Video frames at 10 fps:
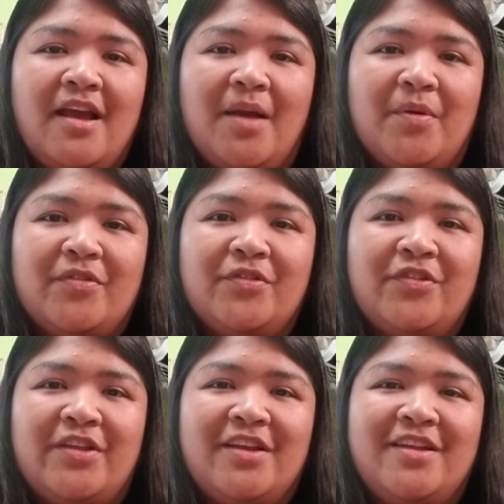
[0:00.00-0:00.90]
I'm also
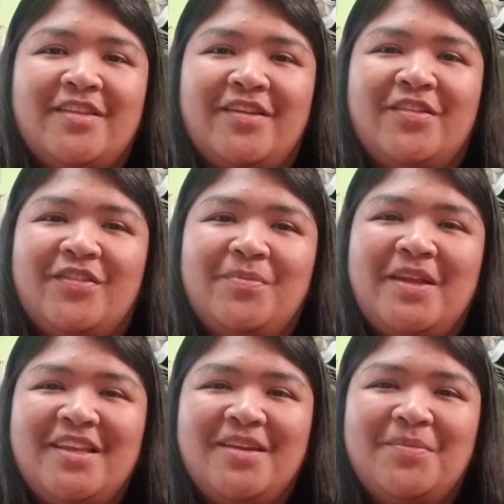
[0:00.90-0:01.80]
trying to cut down on
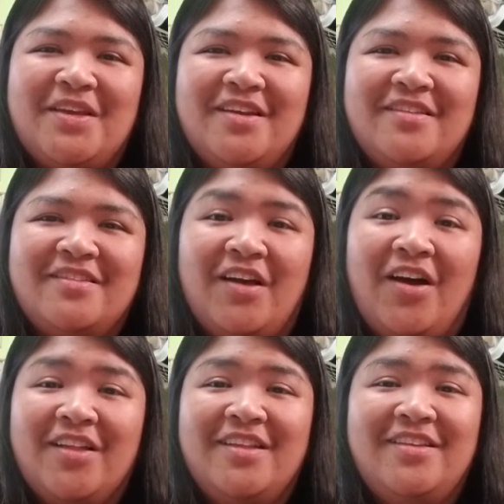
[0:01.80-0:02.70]
spending because the
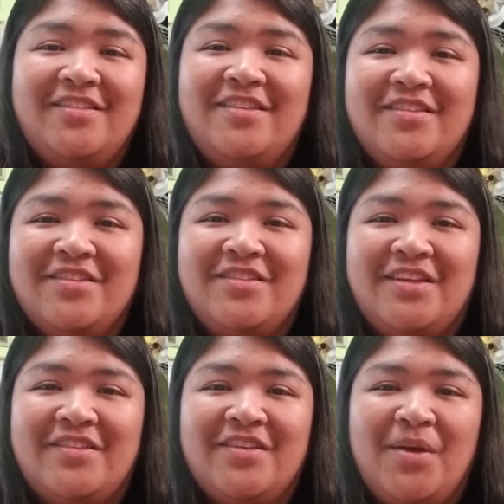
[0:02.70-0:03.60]
holiday season
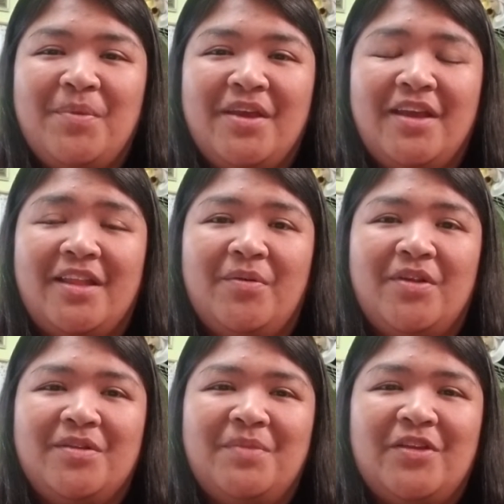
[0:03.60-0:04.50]
is coming and I
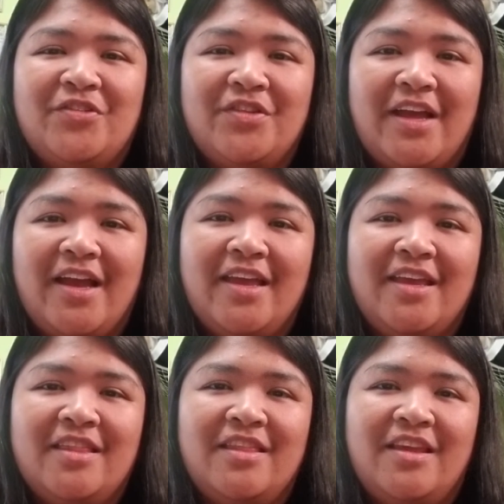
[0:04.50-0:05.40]
want to make sure that I
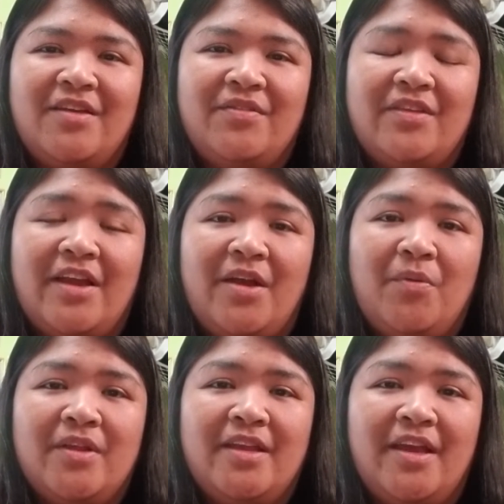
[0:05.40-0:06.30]
get the gifts that I
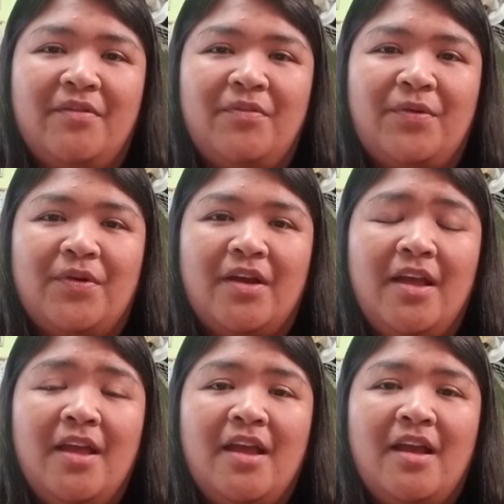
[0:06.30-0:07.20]
want to get for
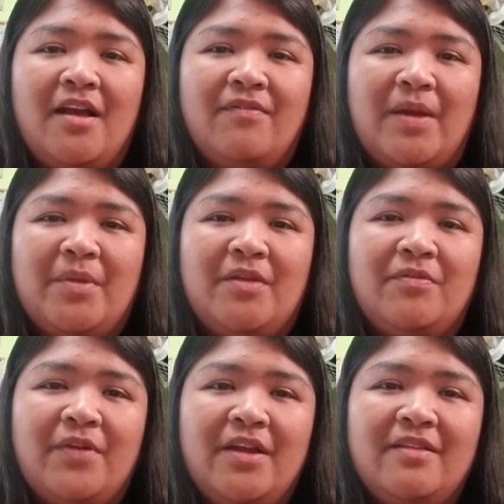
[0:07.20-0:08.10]
family and
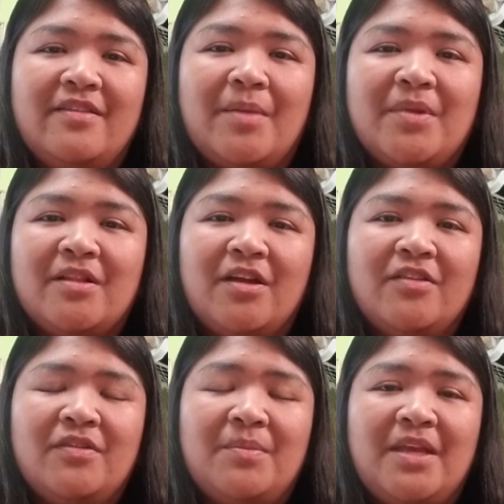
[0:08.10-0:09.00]
friends that mean a lot
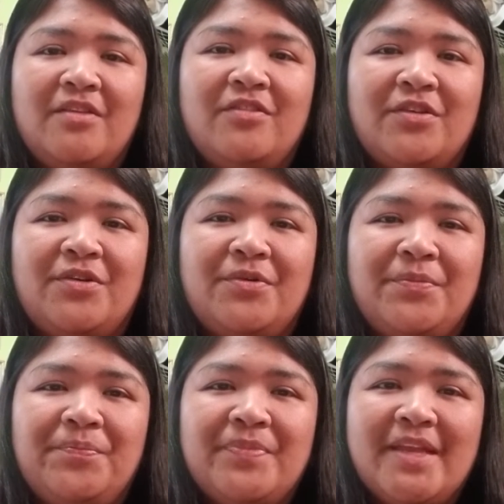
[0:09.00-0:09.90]
to me. So
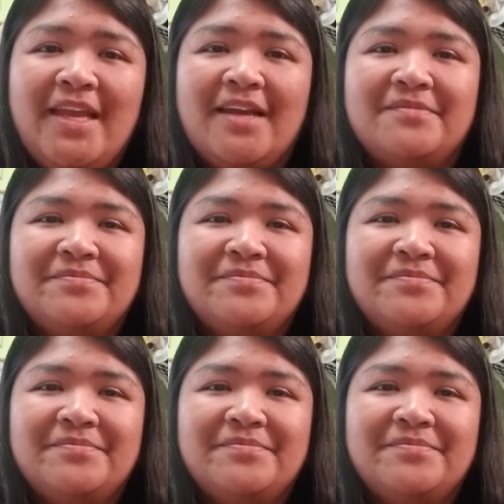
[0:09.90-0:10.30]
yeah.